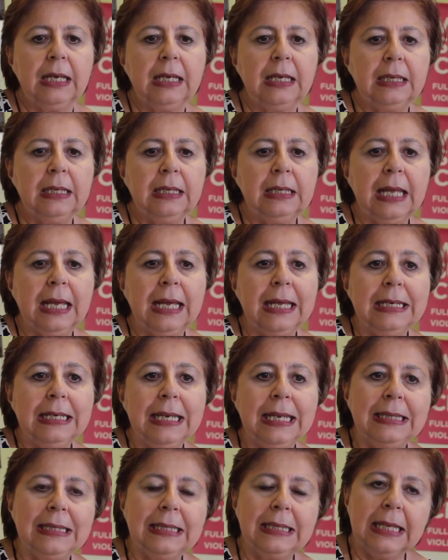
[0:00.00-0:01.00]

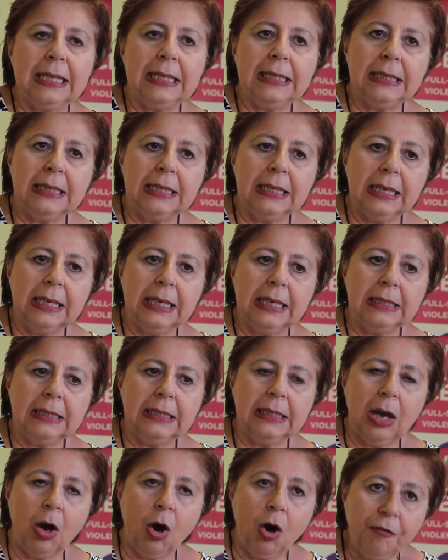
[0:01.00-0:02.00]

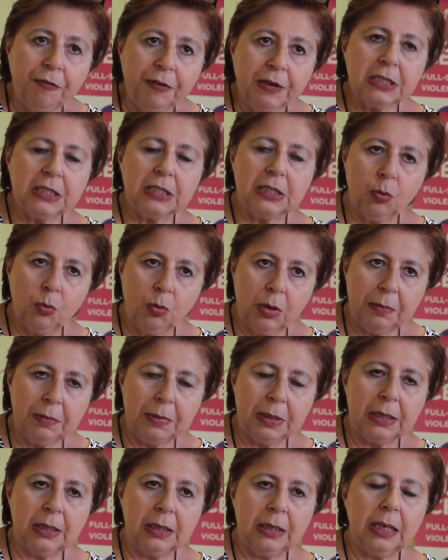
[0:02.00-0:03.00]
It offers the
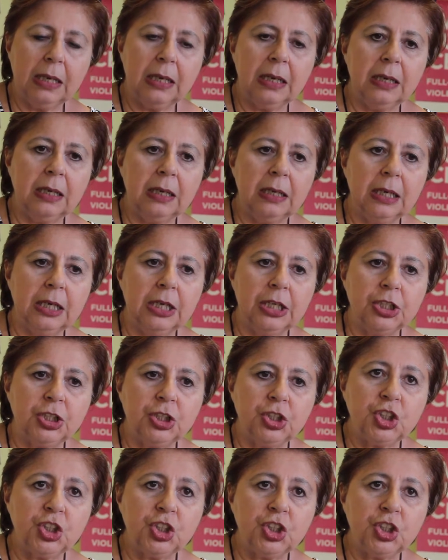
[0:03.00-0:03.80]
women a